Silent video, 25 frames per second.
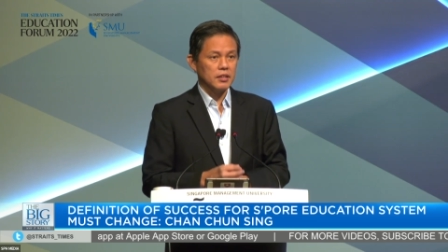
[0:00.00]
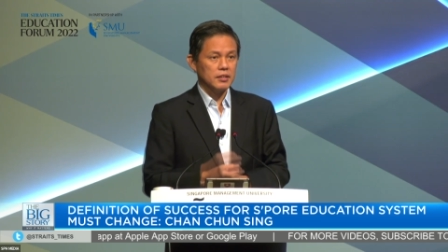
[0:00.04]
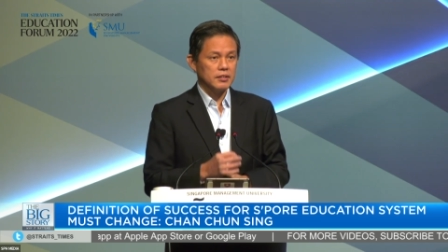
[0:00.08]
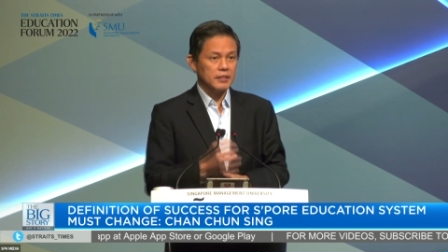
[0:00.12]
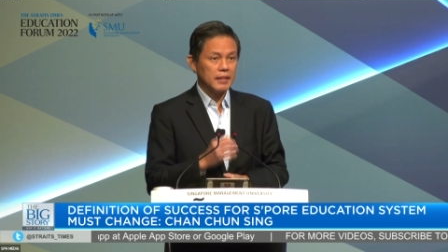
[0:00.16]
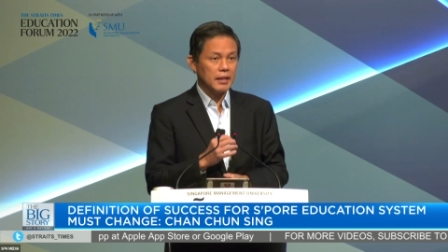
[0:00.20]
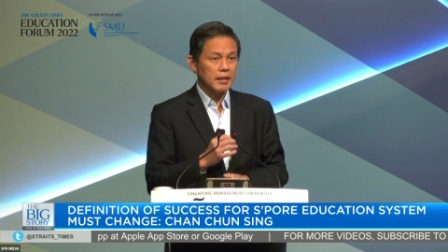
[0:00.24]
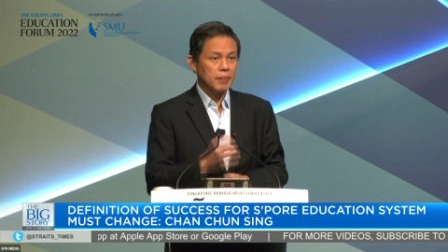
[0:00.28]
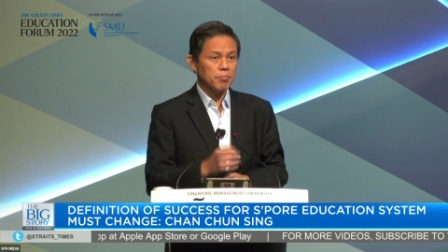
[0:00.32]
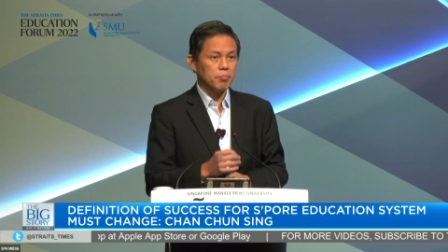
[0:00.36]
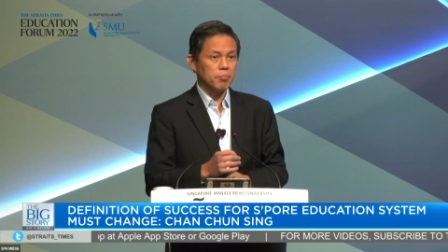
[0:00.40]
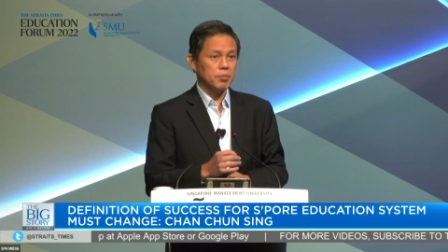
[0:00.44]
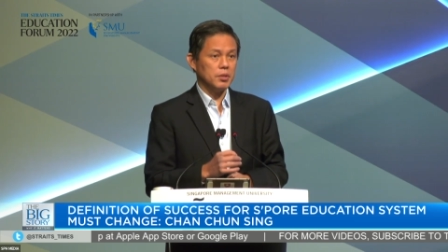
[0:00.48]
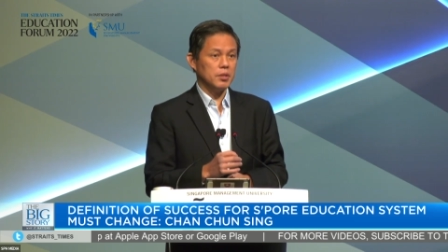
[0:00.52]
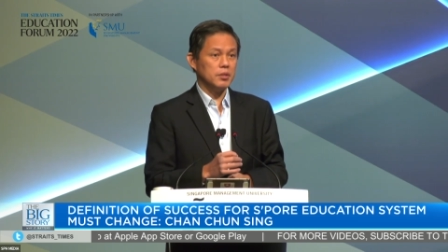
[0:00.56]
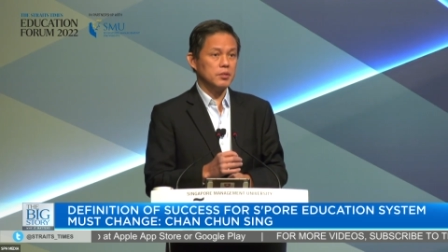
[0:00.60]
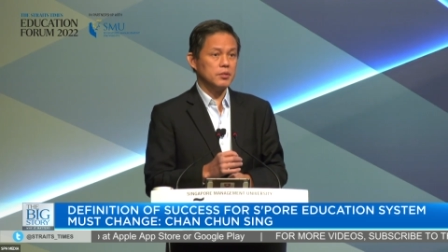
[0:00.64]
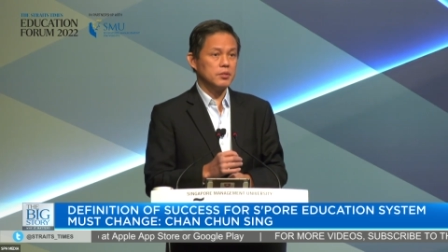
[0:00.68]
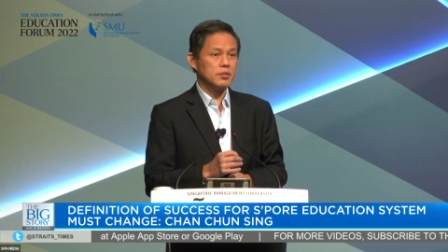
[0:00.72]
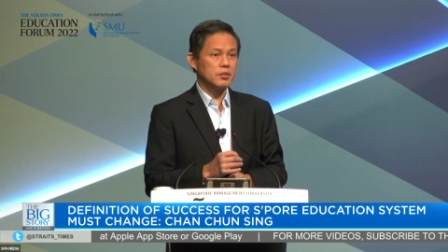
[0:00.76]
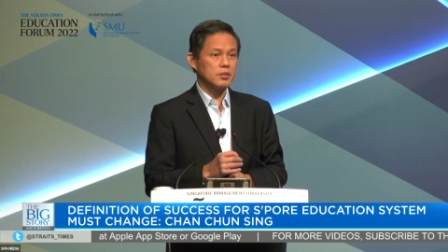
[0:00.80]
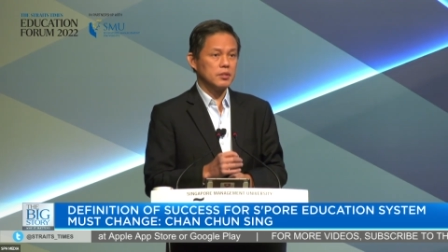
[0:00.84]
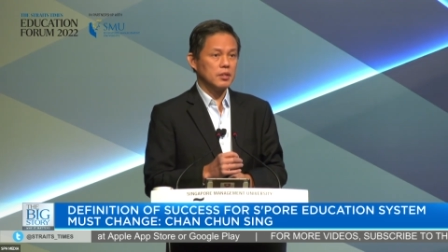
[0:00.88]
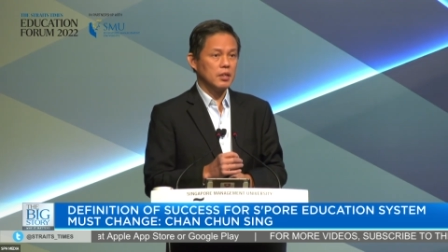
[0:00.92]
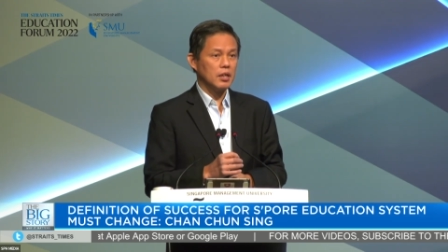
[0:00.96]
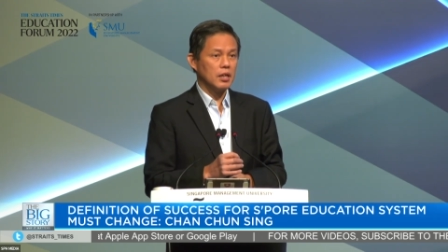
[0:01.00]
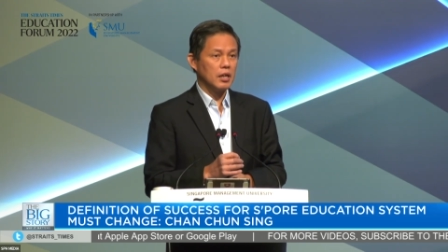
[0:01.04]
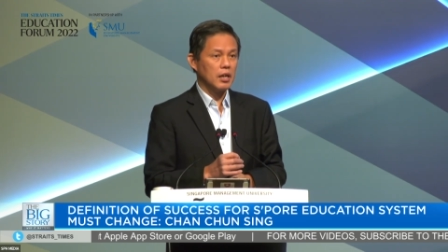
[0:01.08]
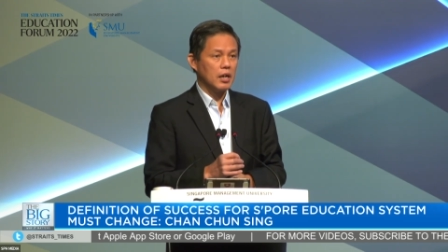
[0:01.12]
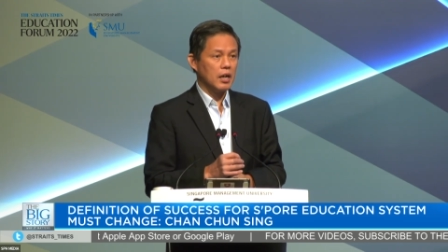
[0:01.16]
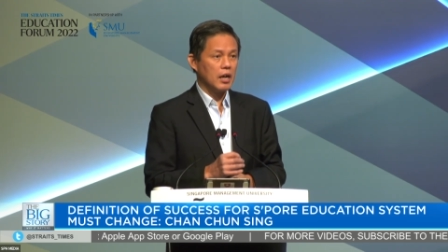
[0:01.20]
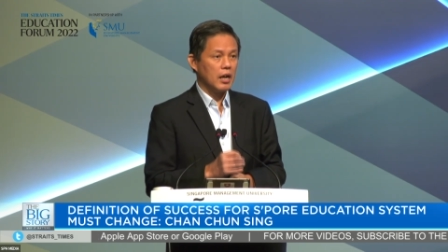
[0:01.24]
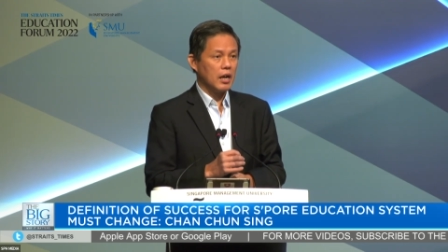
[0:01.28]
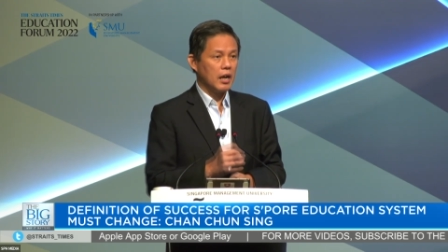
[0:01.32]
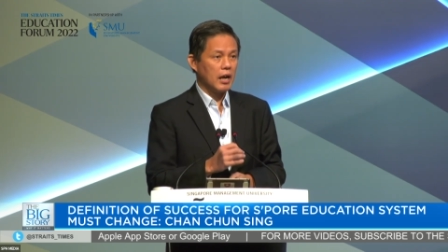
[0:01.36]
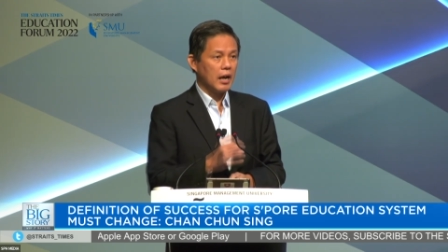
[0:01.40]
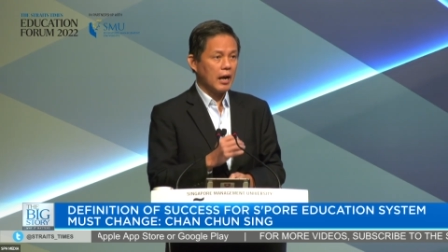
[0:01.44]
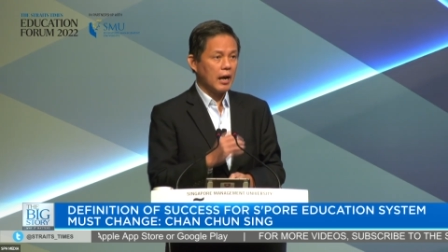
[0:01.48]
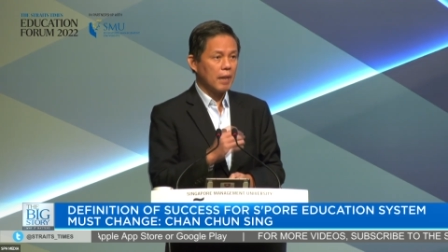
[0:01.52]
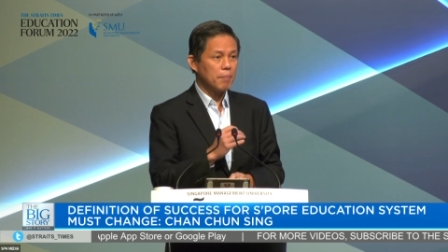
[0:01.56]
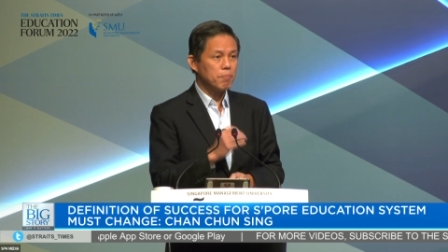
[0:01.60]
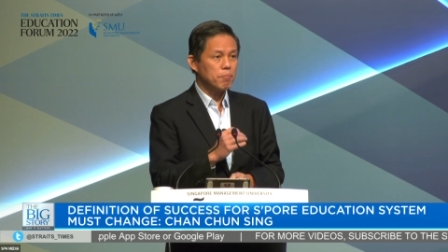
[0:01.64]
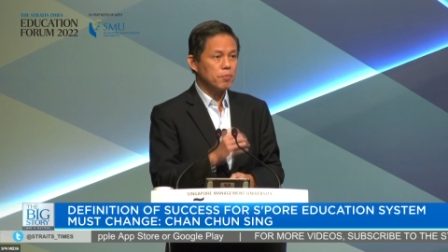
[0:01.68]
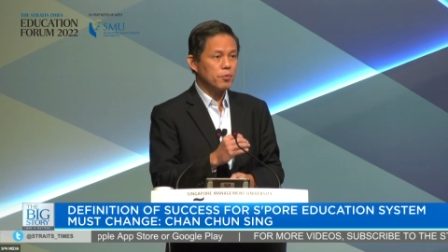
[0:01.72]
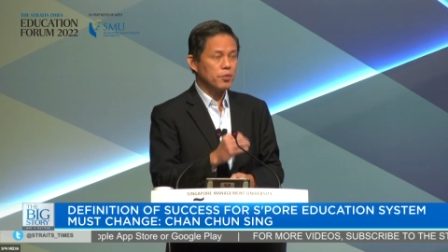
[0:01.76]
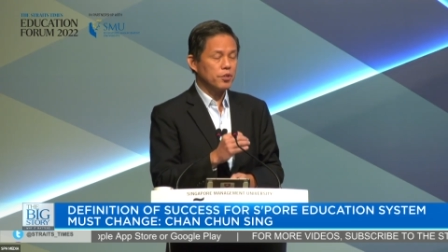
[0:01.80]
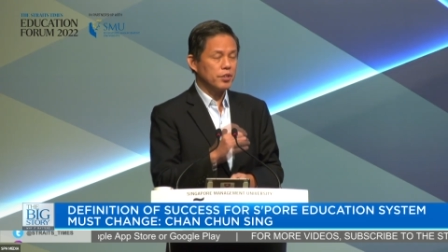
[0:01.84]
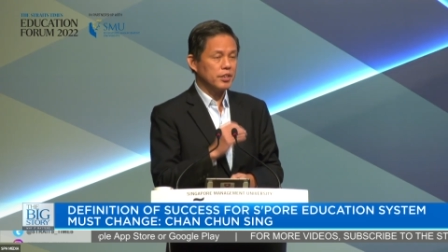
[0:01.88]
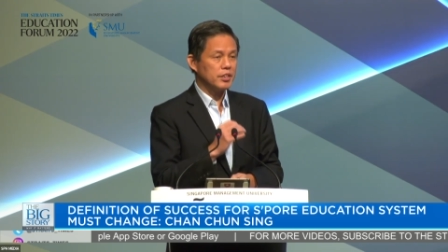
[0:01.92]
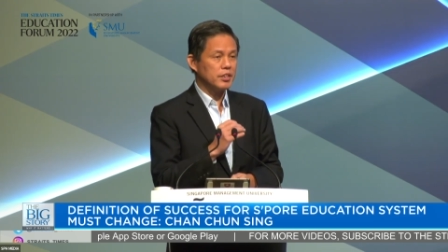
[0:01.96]
that means
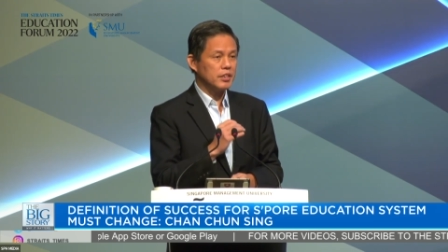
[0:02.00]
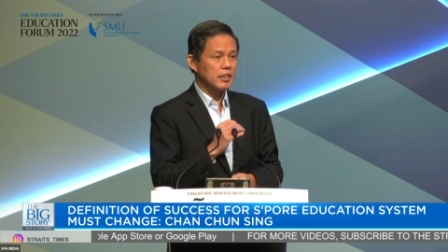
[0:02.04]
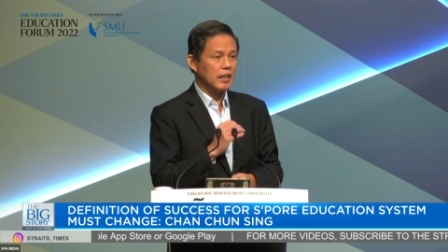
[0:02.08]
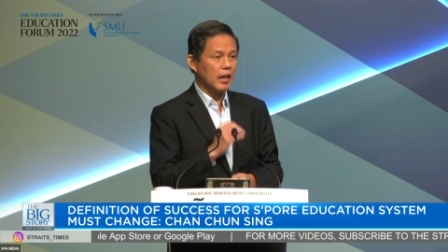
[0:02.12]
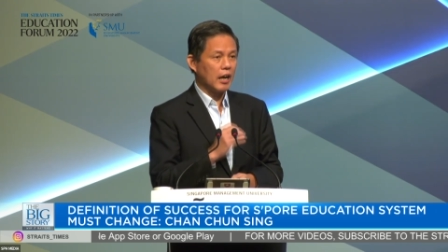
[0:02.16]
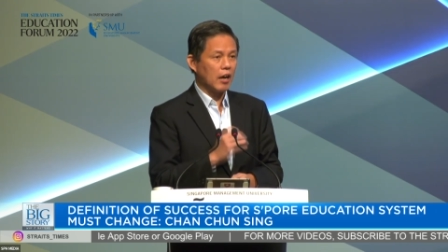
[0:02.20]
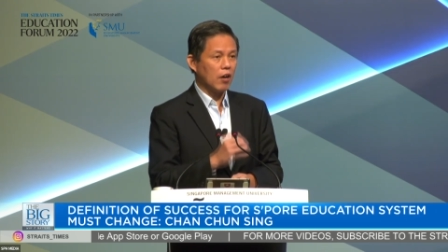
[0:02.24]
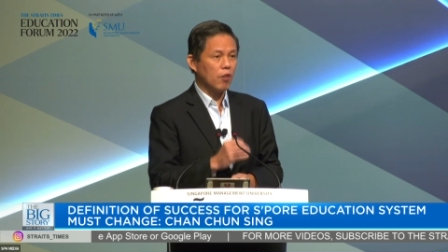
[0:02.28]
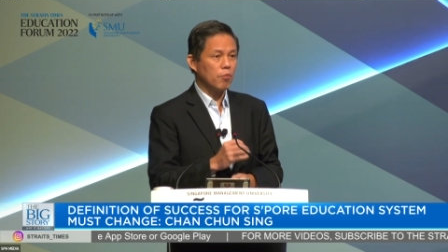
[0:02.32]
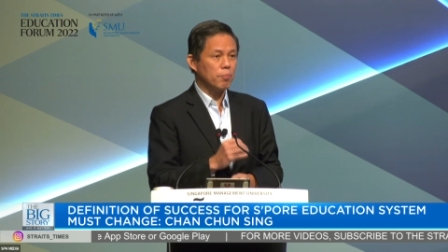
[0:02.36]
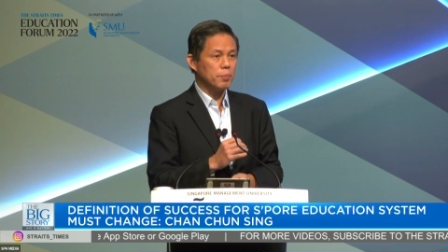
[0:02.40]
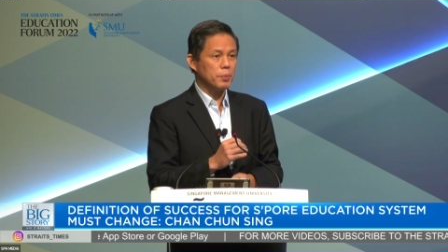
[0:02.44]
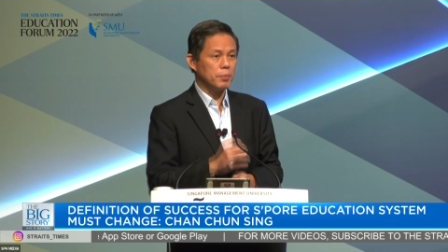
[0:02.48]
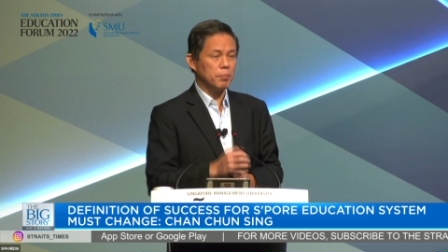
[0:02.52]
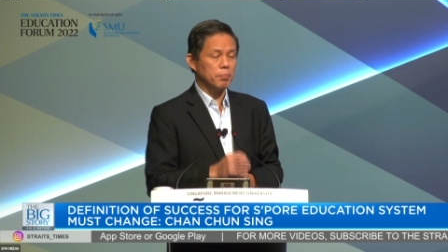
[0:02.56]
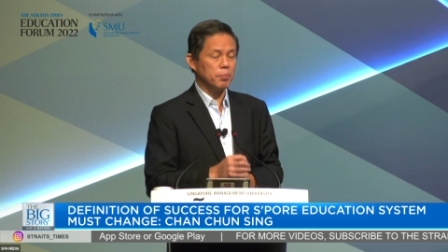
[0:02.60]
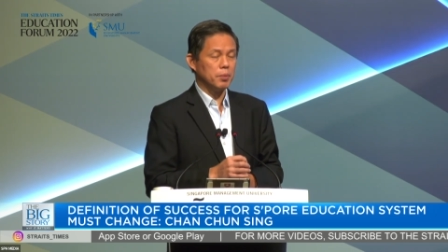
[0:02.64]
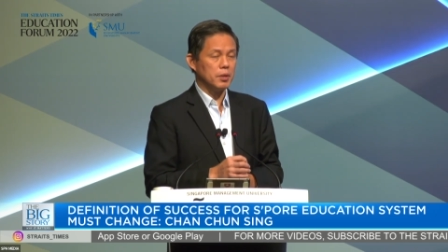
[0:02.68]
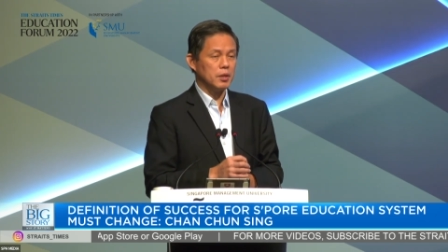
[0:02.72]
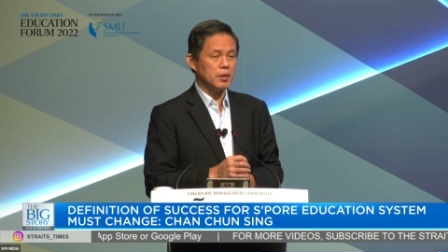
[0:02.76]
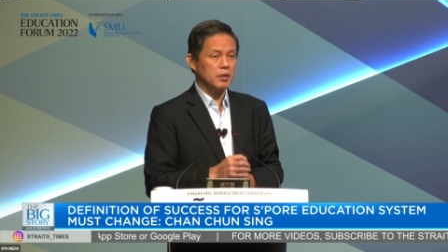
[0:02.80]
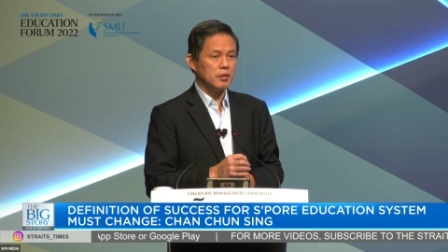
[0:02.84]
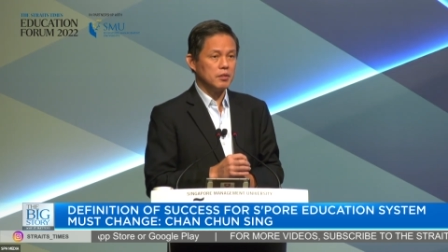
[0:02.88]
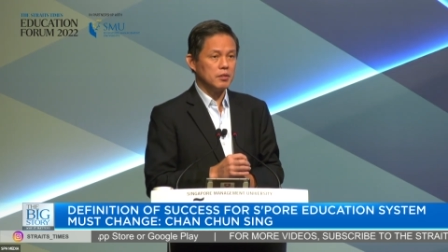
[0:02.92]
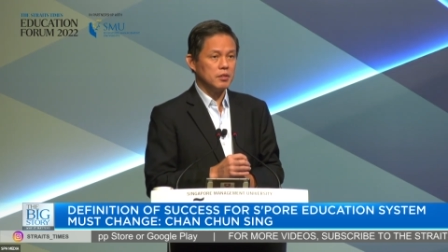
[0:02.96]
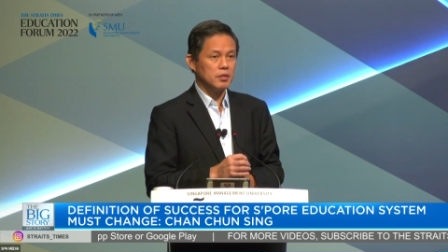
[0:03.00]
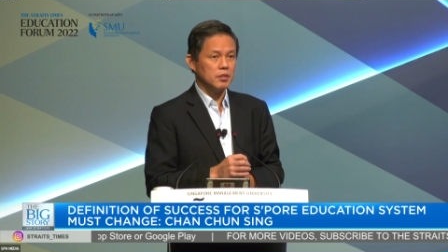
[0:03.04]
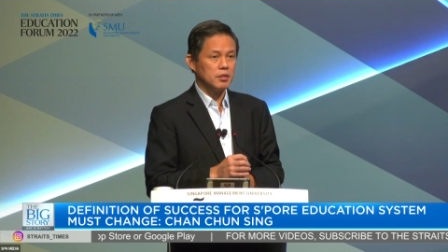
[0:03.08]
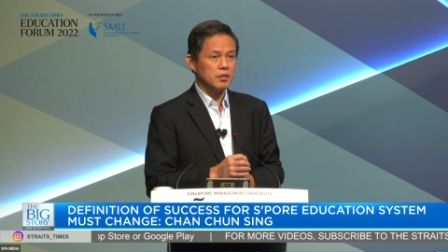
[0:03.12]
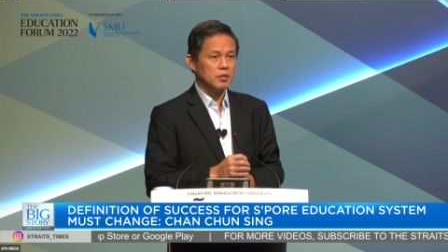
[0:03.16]
upgrading our people